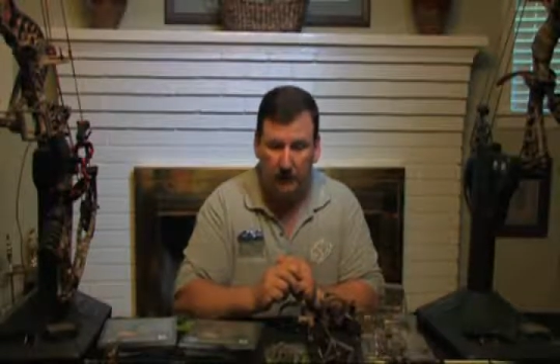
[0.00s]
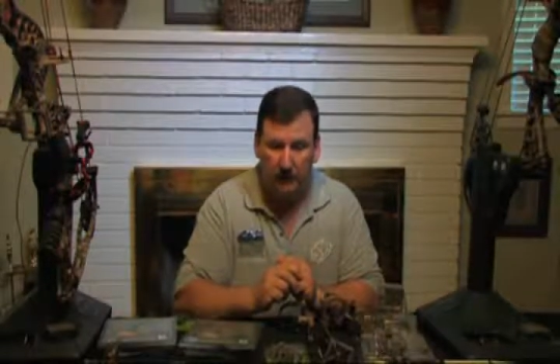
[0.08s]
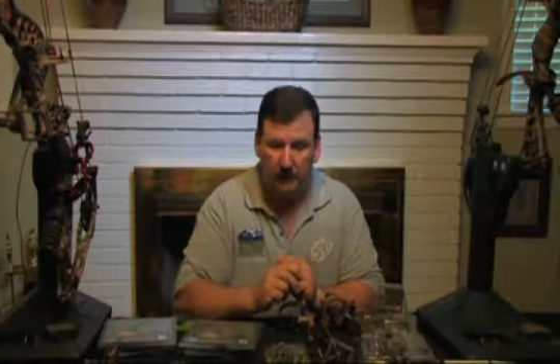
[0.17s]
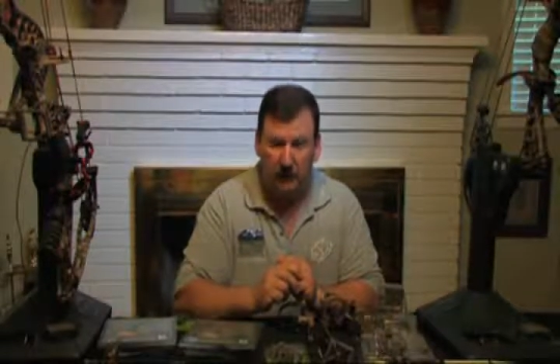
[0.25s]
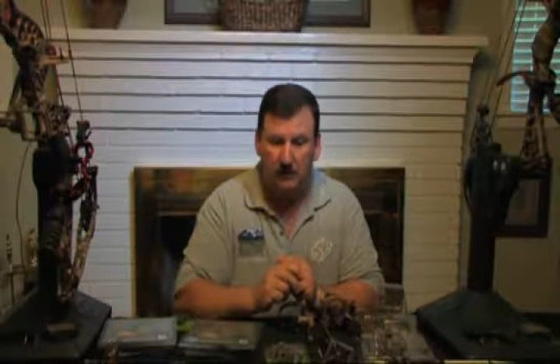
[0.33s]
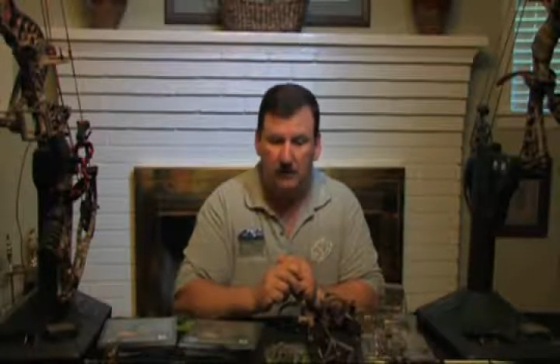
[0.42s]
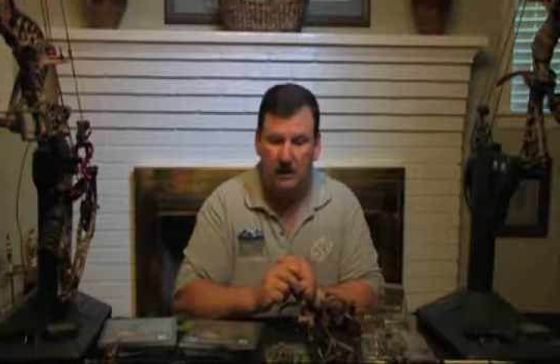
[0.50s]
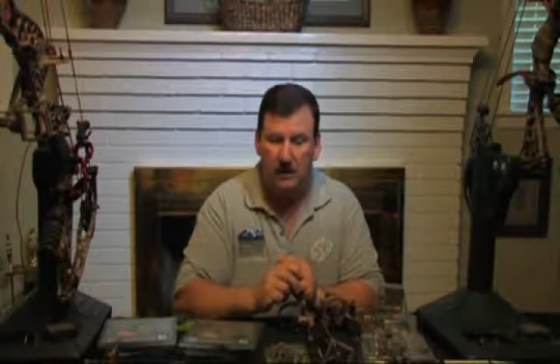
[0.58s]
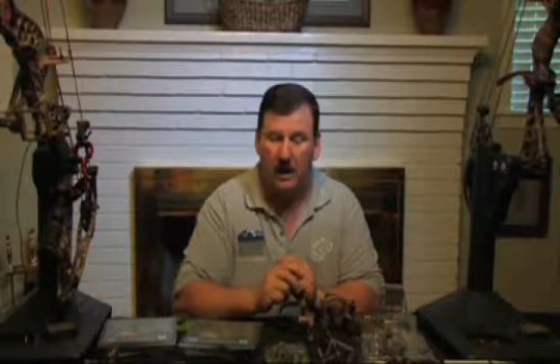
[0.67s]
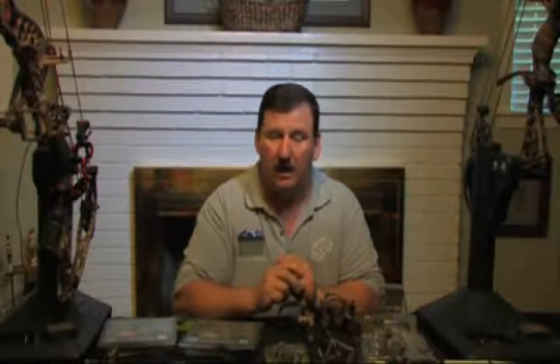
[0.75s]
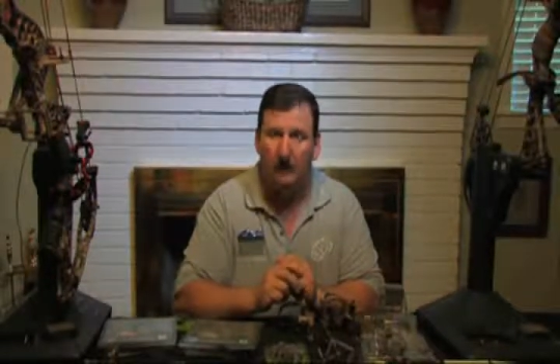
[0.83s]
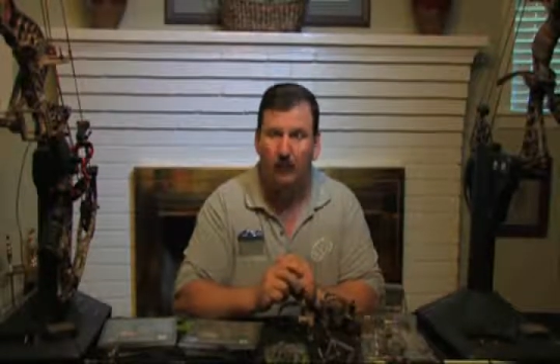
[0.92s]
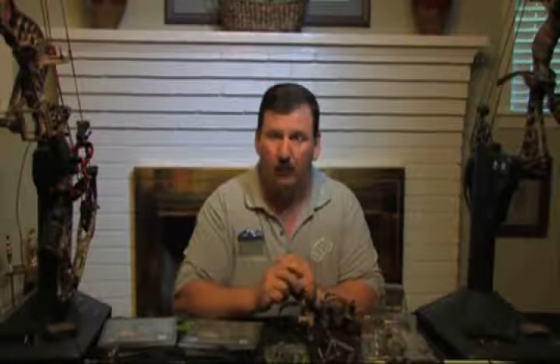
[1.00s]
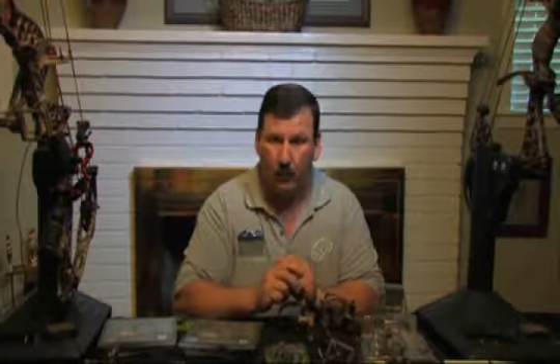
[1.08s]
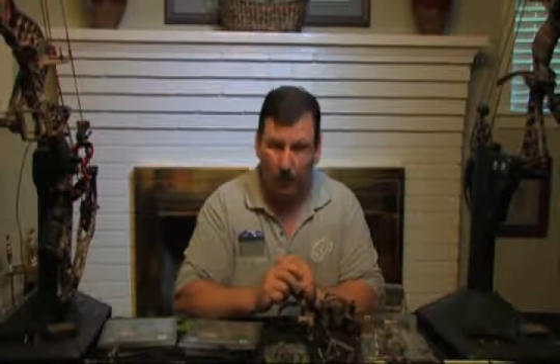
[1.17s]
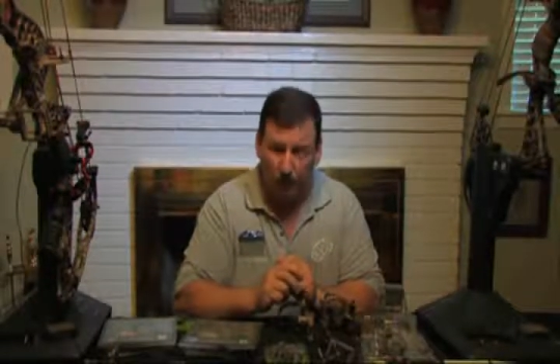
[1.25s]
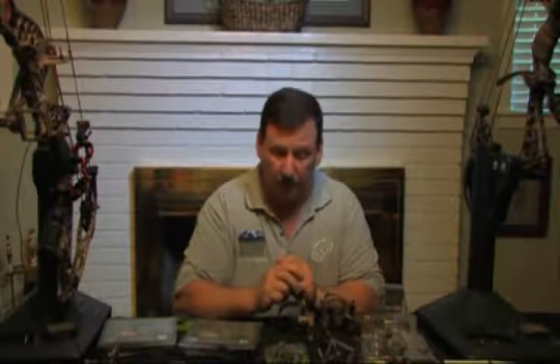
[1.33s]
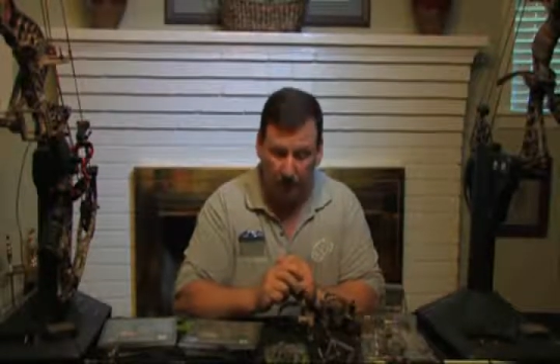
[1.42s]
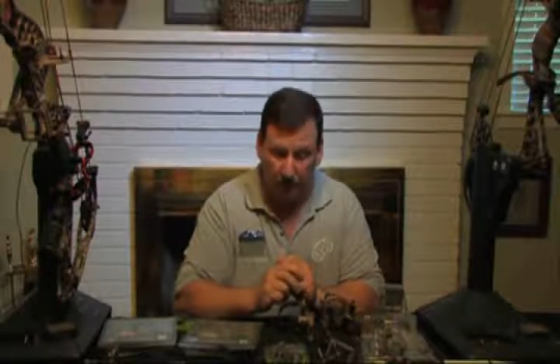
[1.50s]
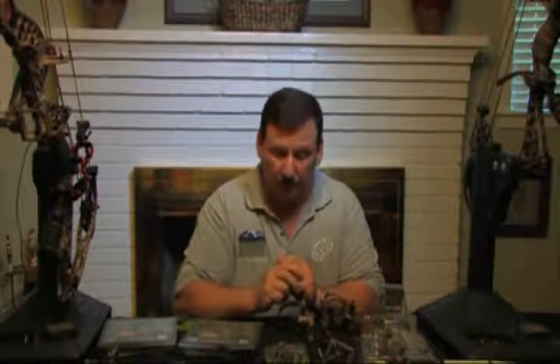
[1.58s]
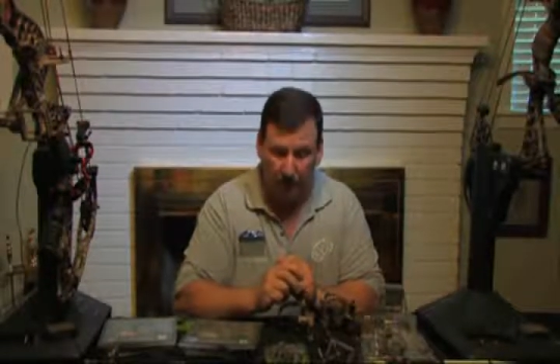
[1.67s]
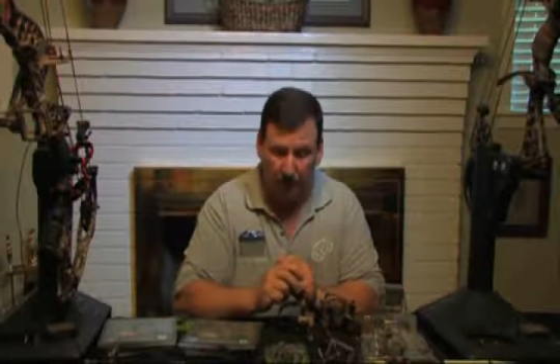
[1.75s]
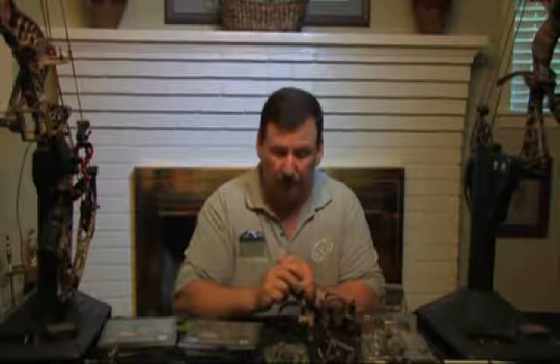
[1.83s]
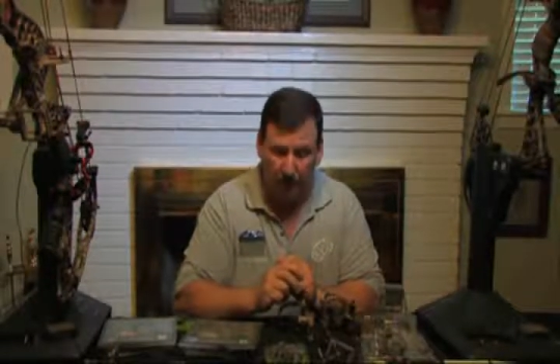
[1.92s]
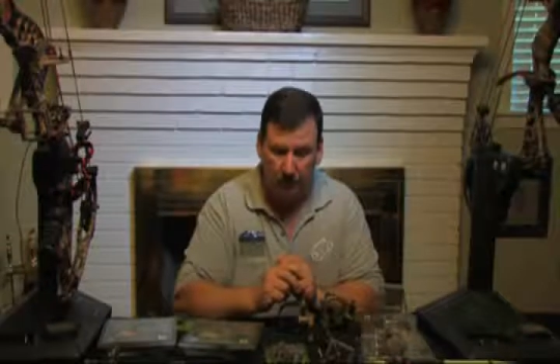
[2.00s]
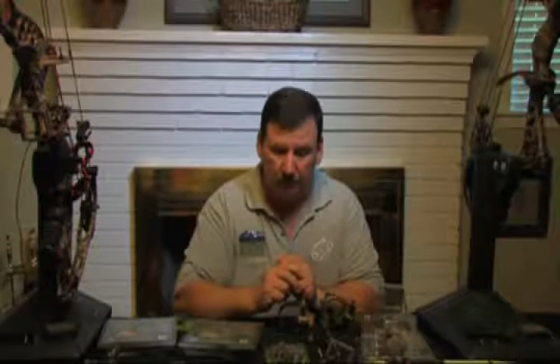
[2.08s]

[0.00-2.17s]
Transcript: to get the site working for you.